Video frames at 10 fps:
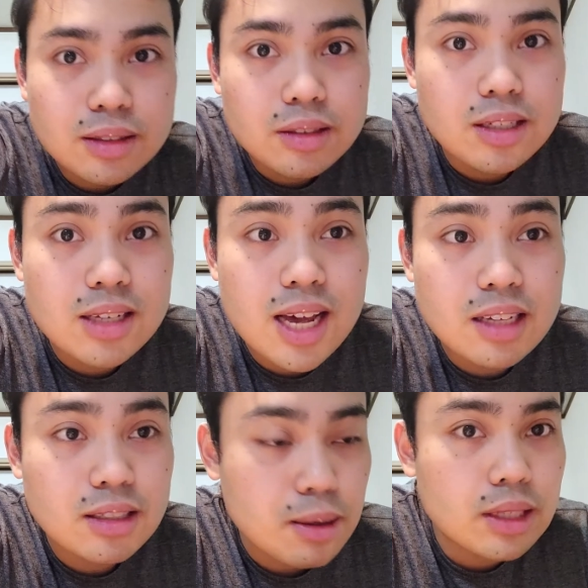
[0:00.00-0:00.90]
This
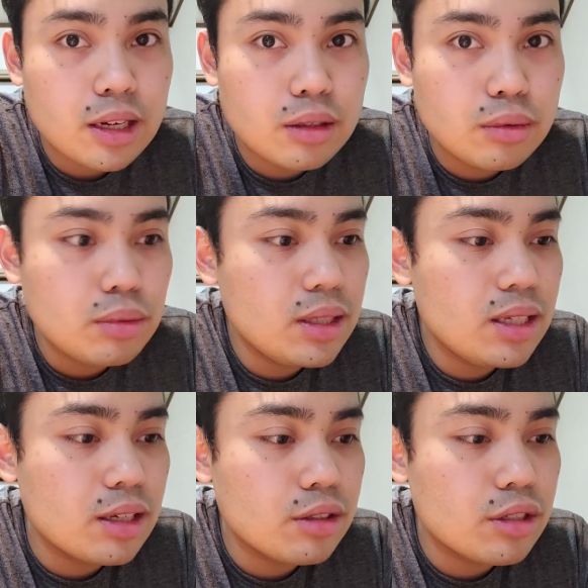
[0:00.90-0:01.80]
has a
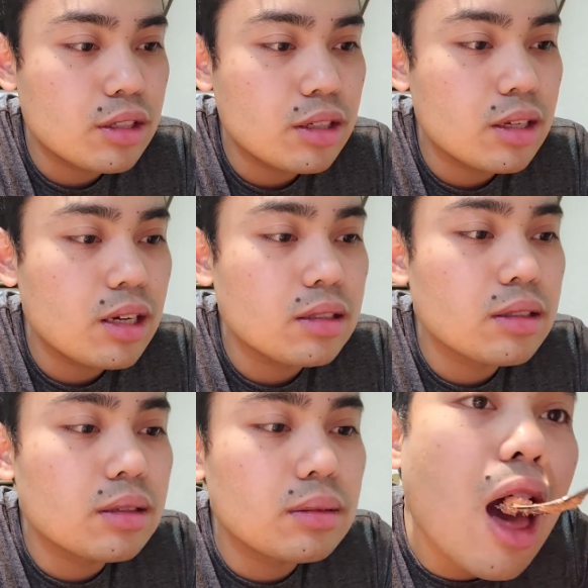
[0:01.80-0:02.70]
really interesting taste.